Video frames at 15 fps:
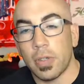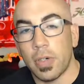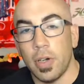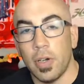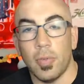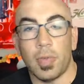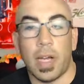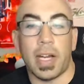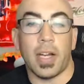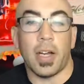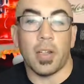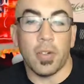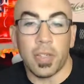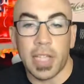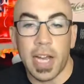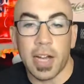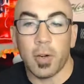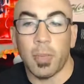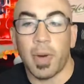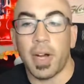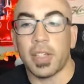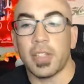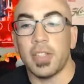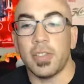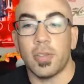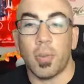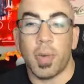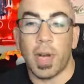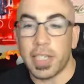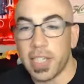of like other tackle boxes
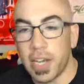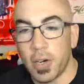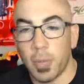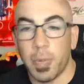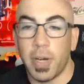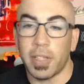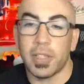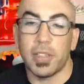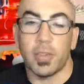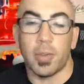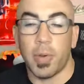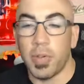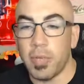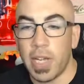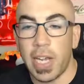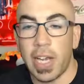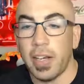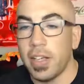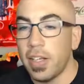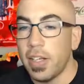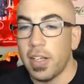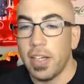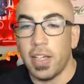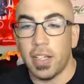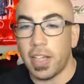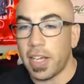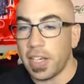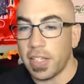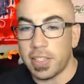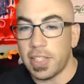or my tackle boxes or my van.
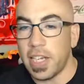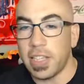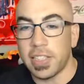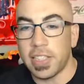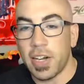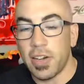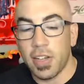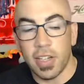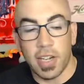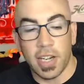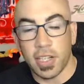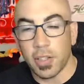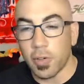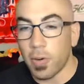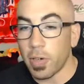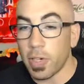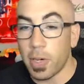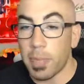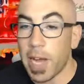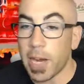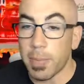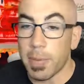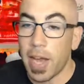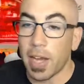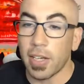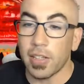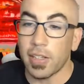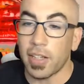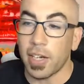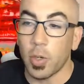It stays there, and I can throw it in a backpack
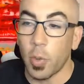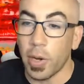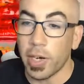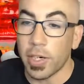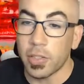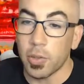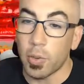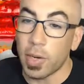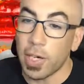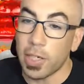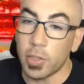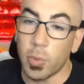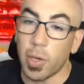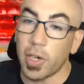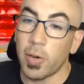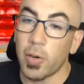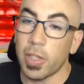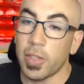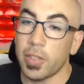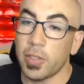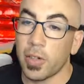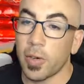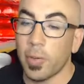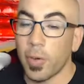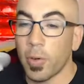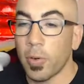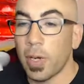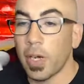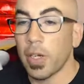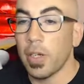like quick. So when I just want to go hit the surf real
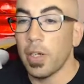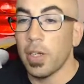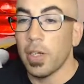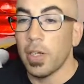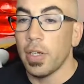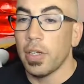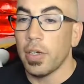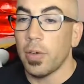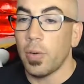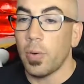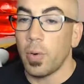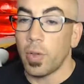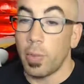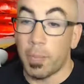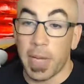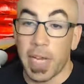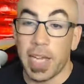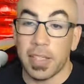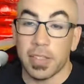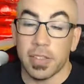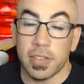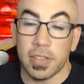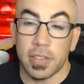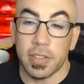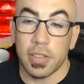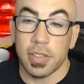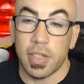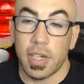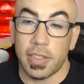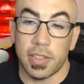quick or the bays,
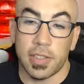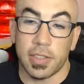I